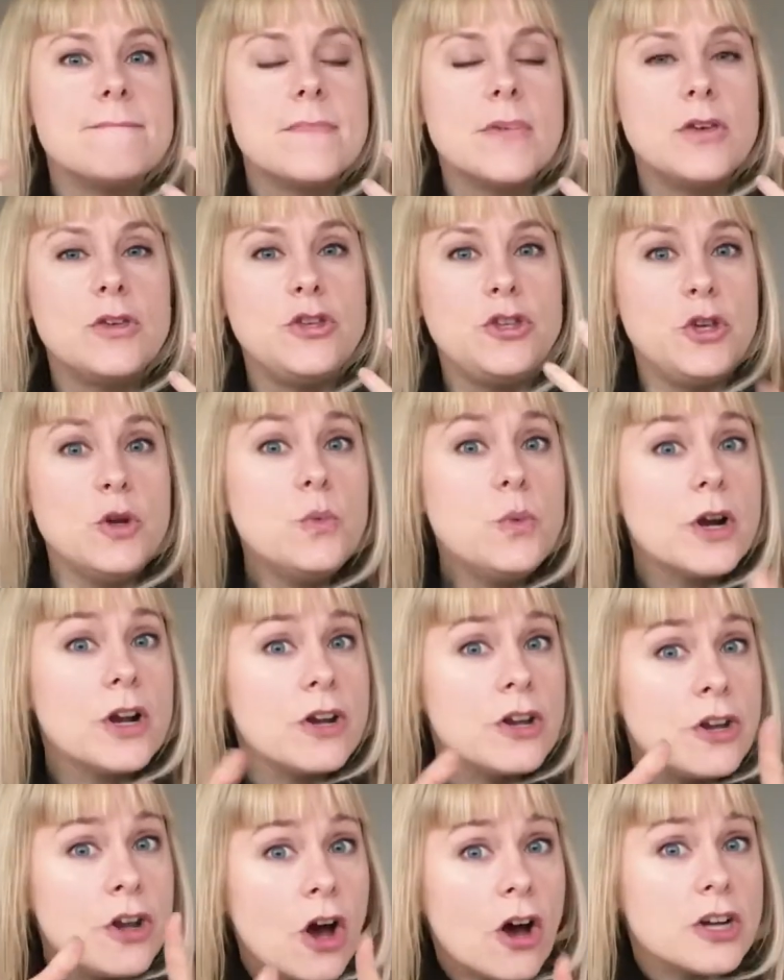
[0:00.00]
you were
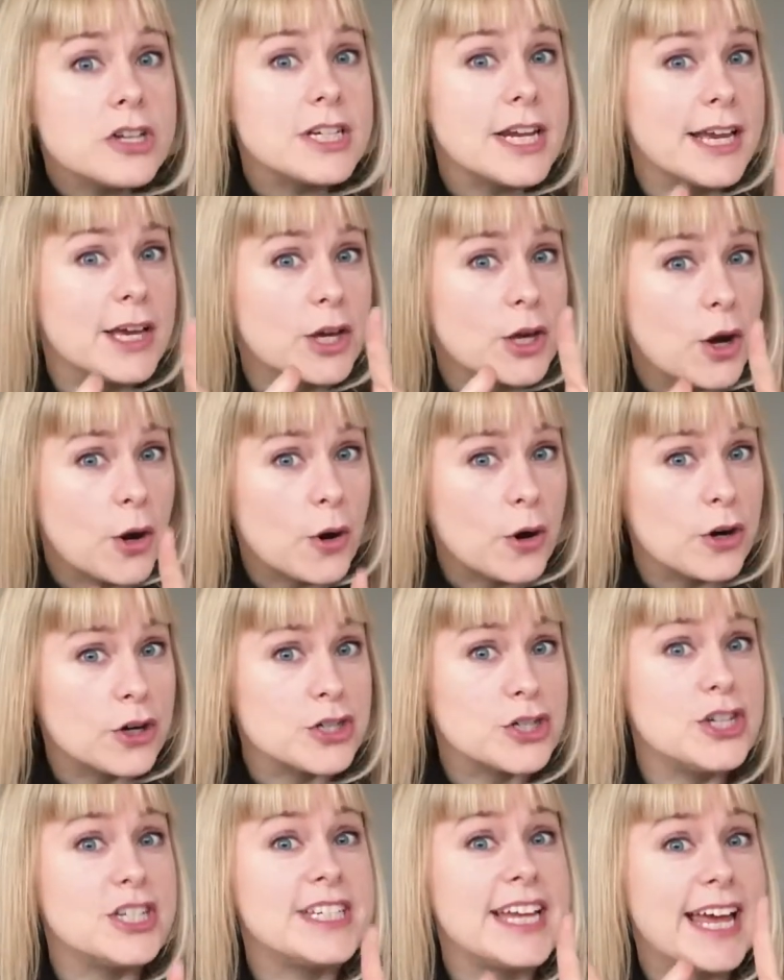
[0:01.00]
not
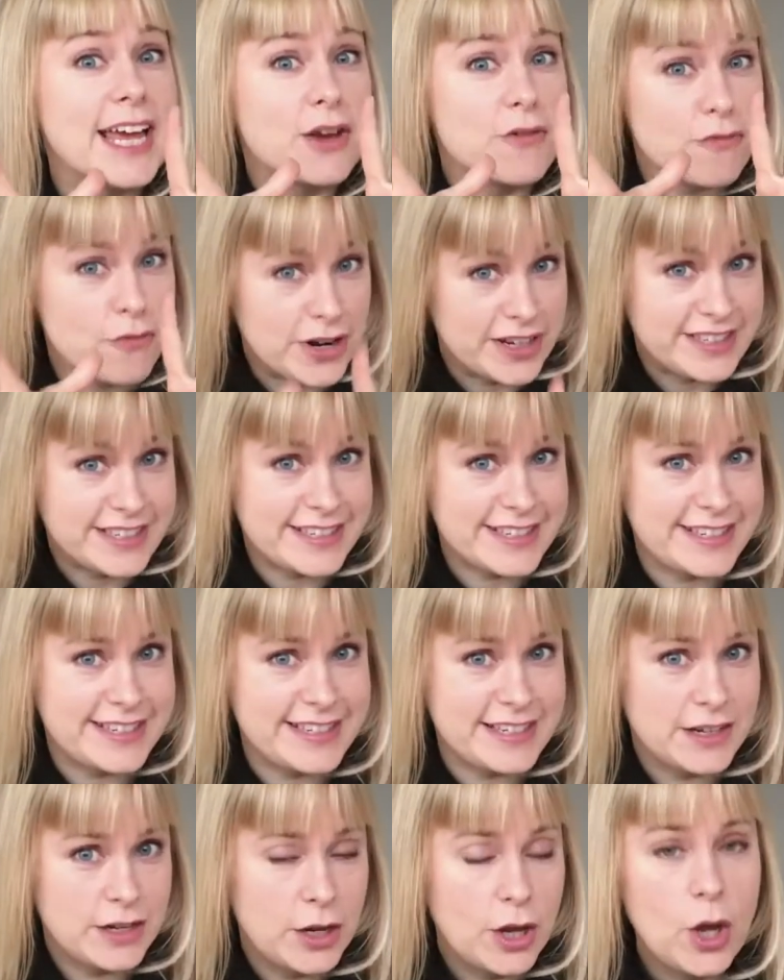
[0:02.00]
encouraged to take
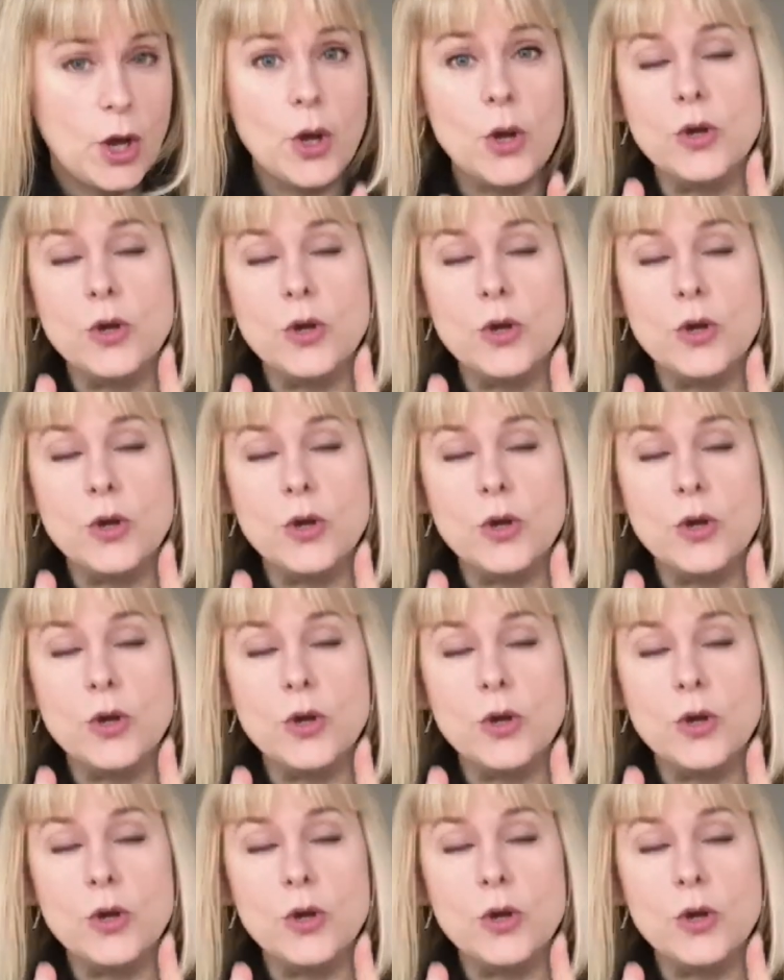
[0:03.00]
risks.